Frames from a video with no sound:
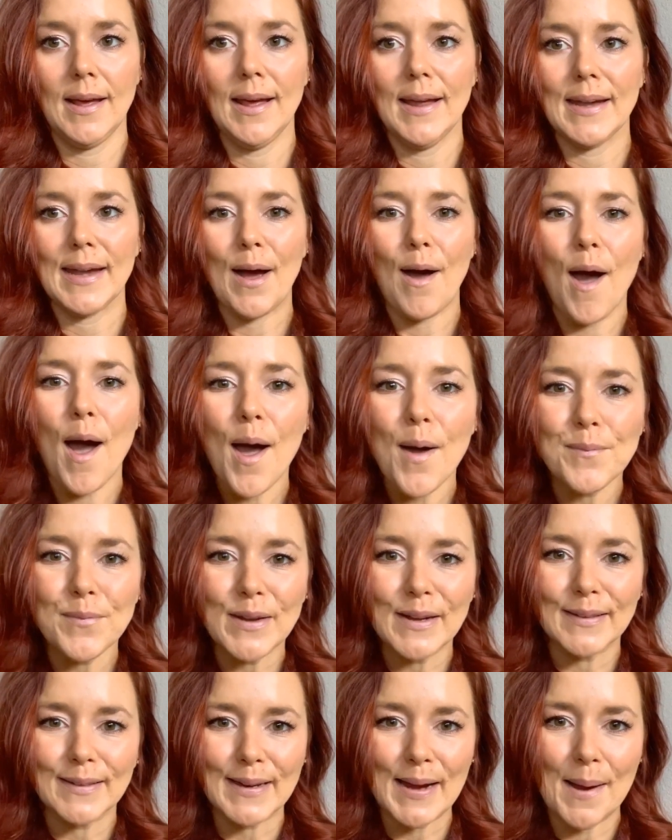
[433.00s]
Now,
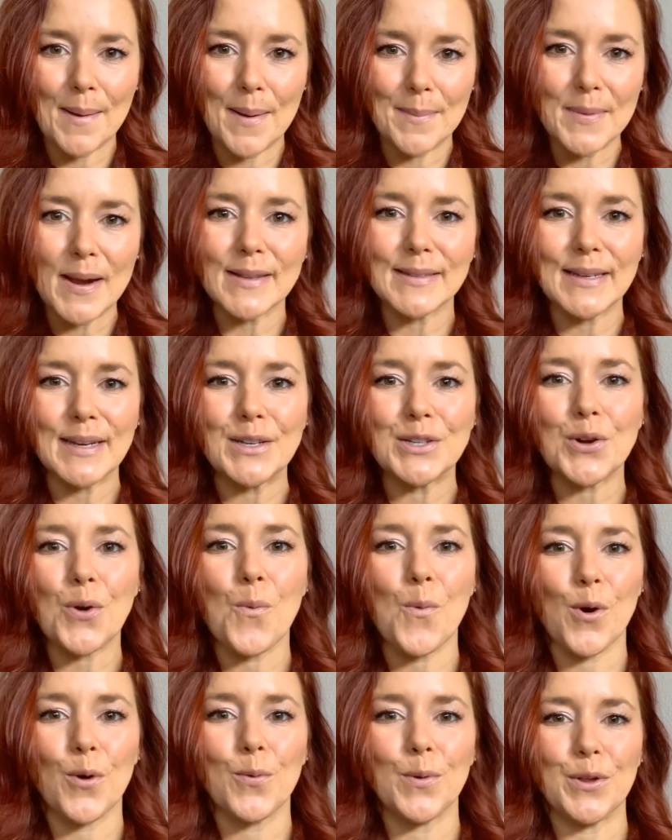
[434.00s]
obviously, I'm not saying don't
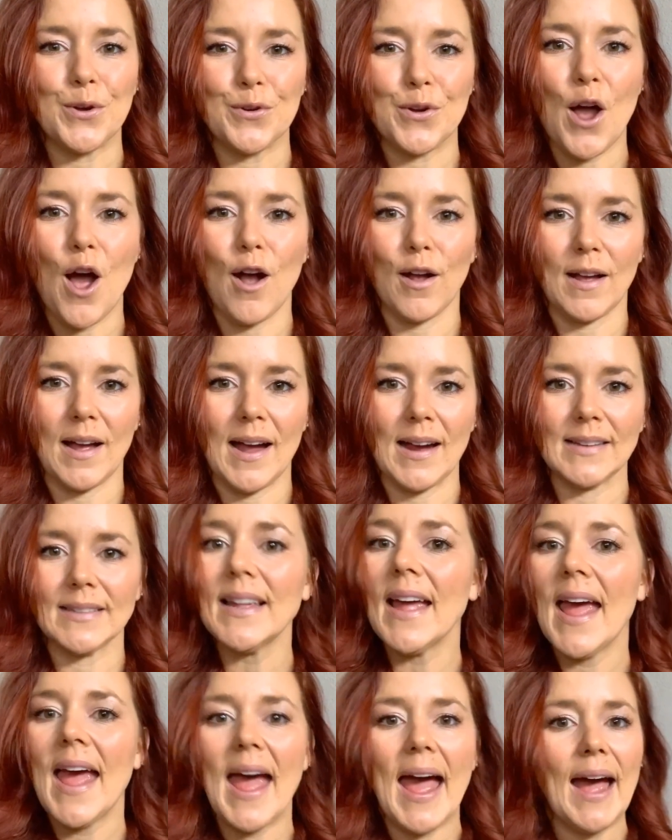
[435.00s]
work with your dog, guys.
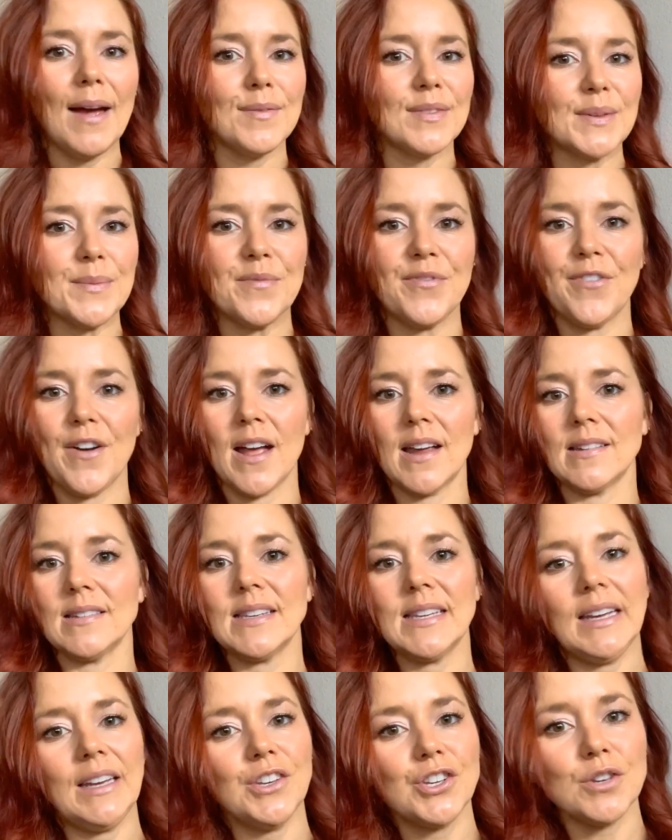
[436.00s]
Have some fun.
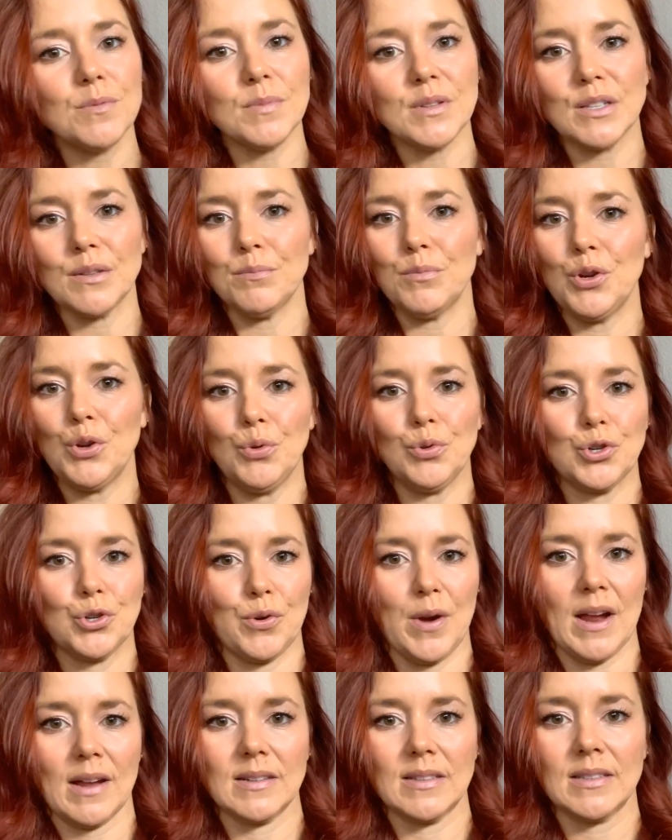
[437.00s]
Teach them some new
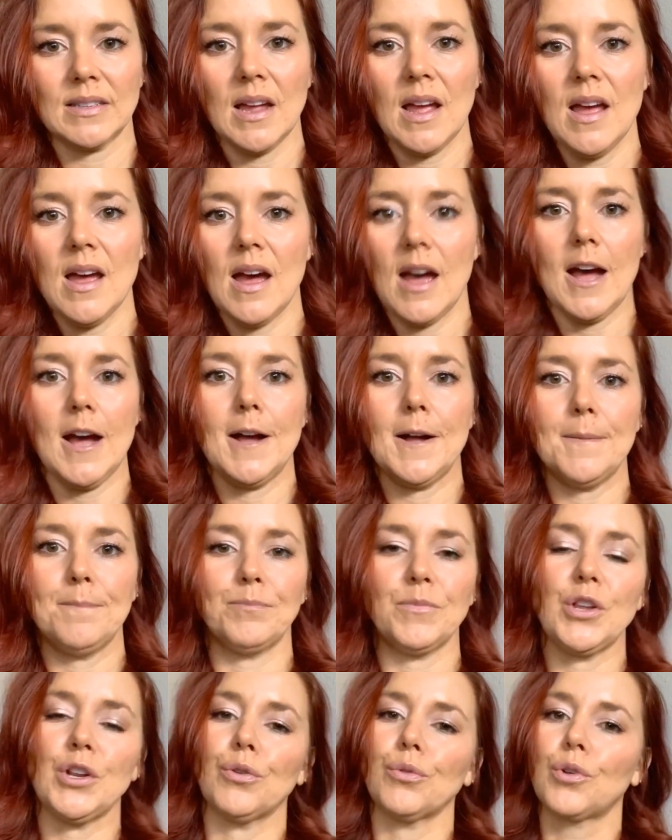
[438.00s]
tricks.
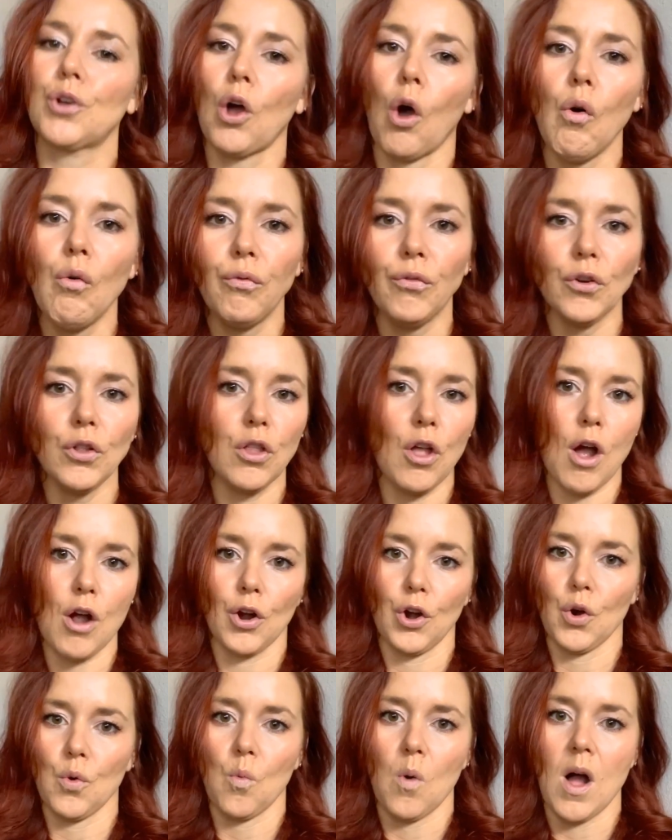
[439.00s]
Um, you know, go for
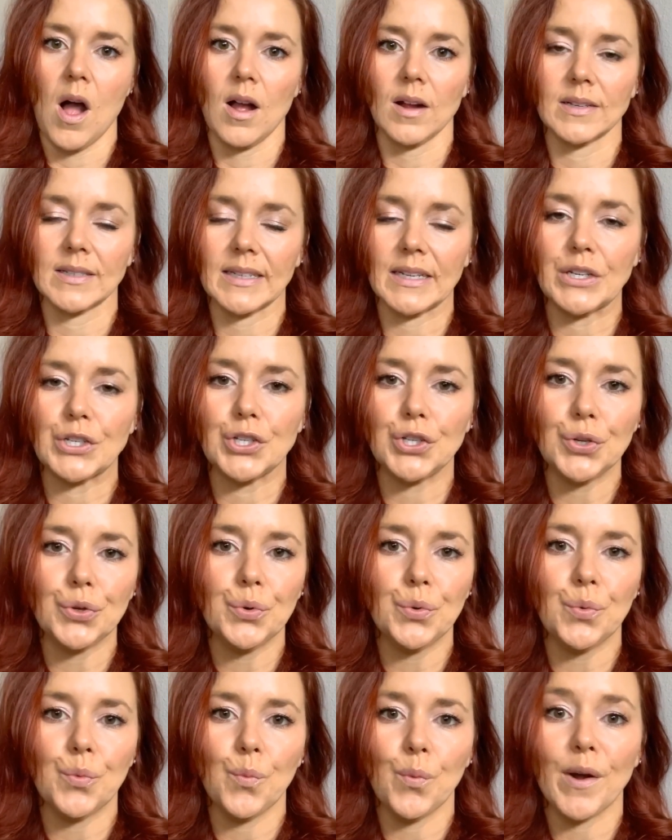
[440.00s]
longer walks. Like,
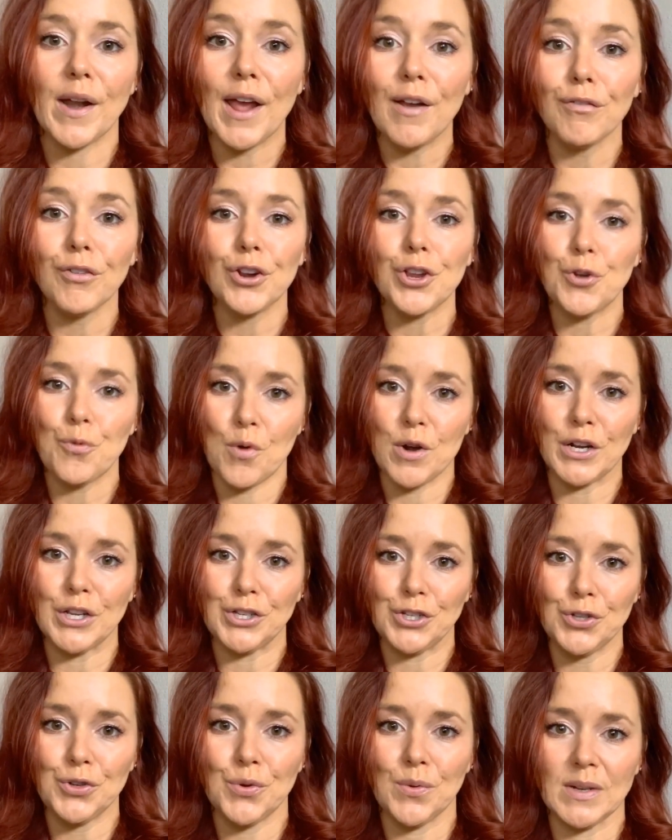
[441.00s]
do whatever you want to
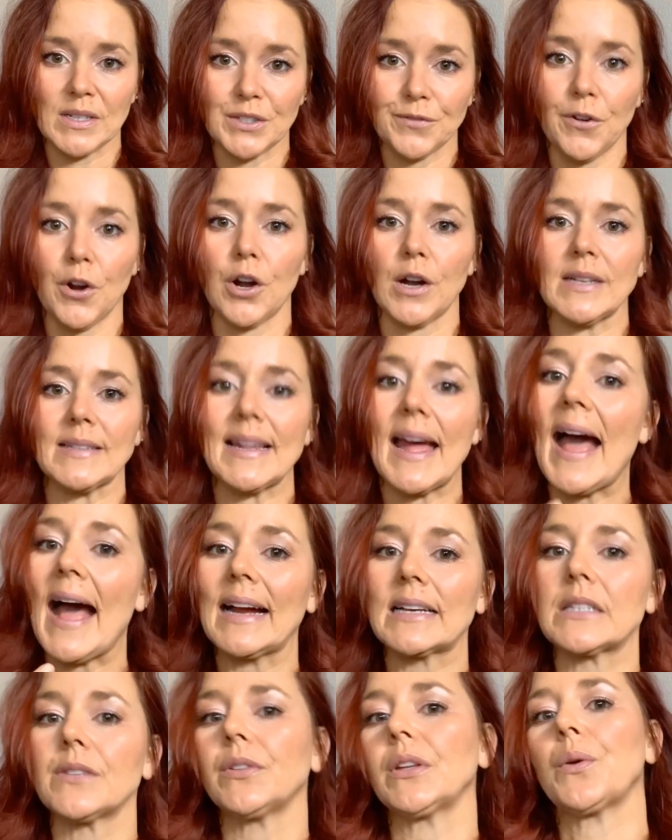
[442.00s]
do as far as
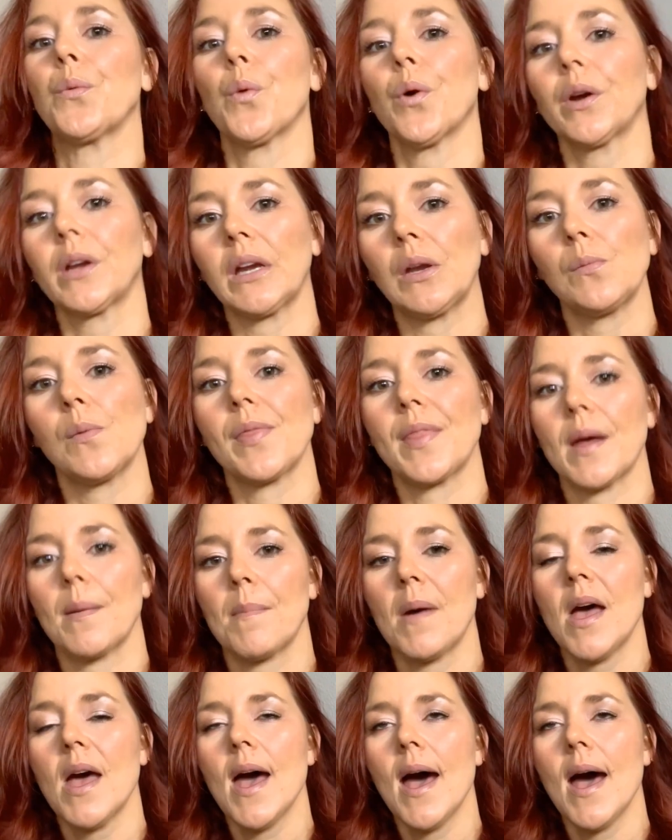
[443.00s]
actively working with them.